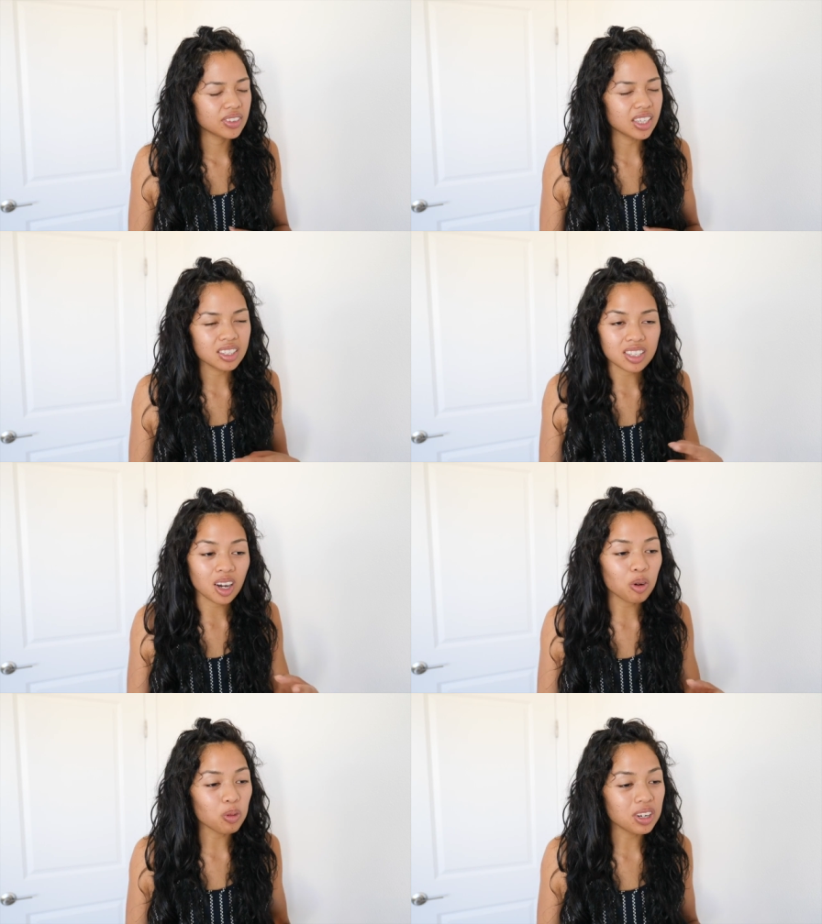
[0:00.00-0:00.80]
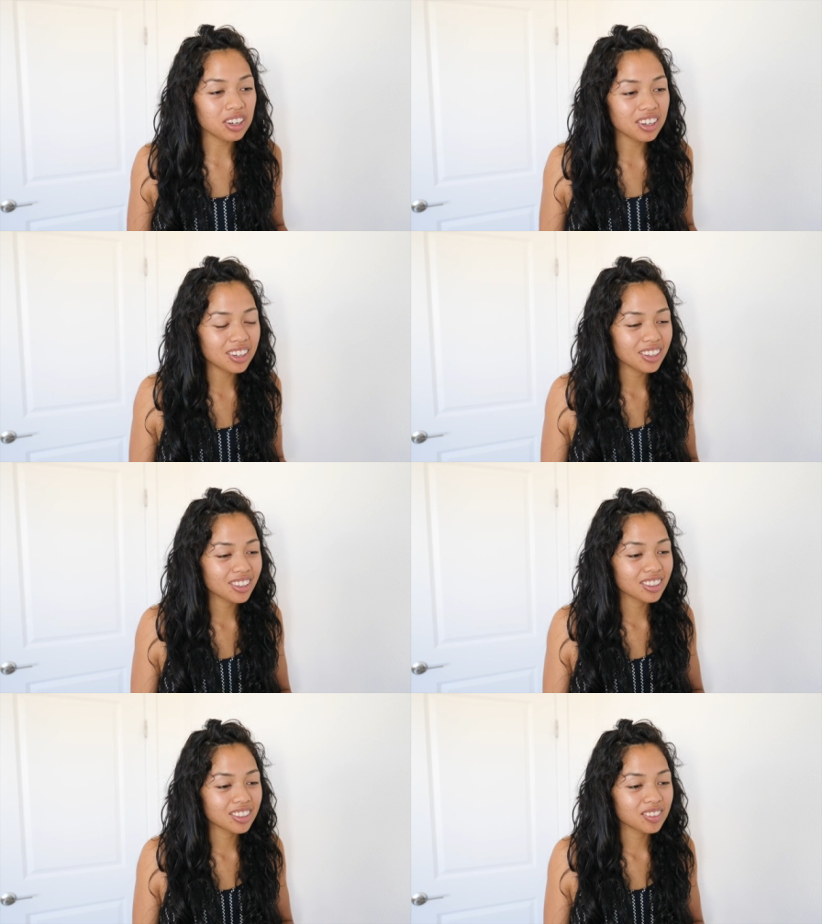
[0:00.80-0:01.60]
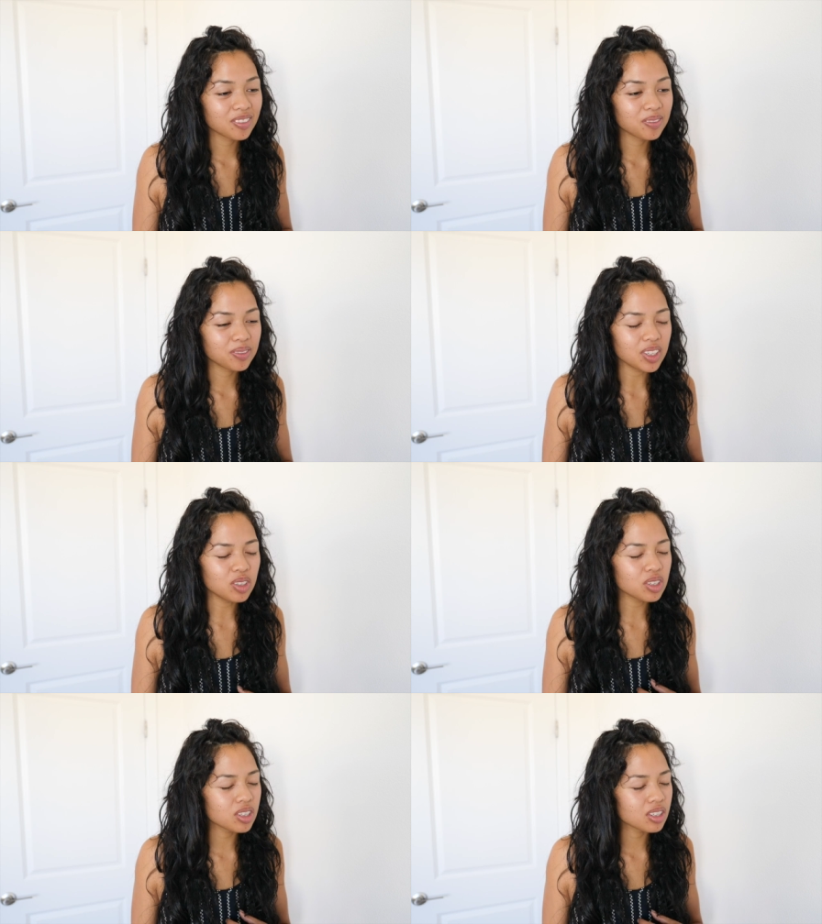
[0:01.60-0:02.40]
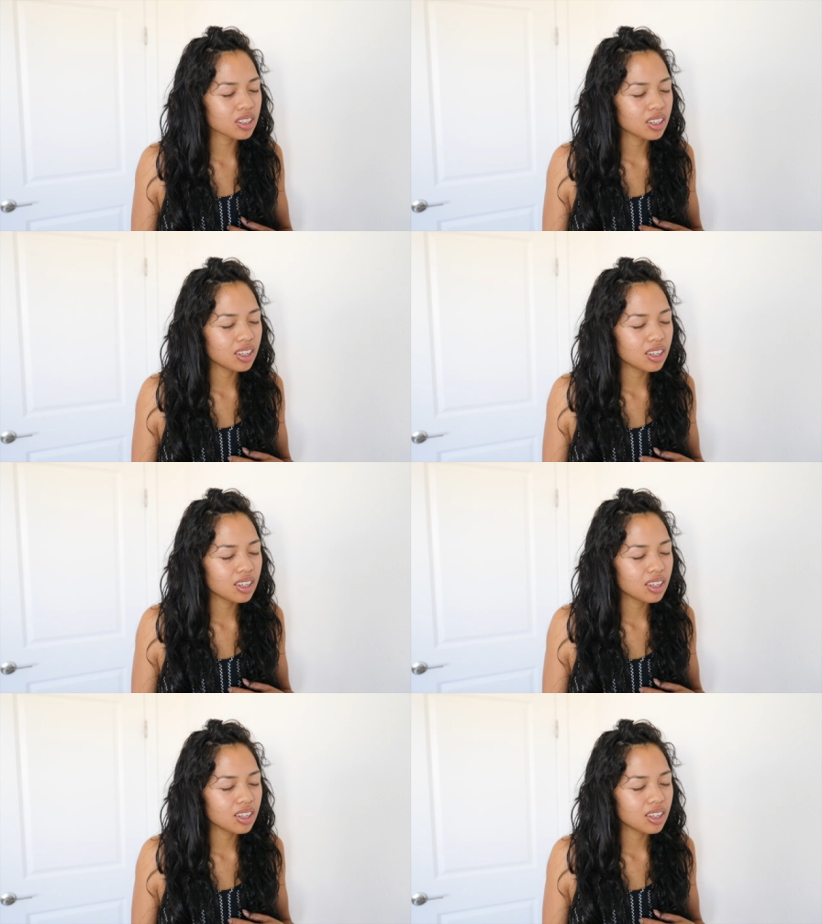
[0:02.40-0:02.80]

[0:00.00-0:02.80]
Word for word: And it's not weird. You just...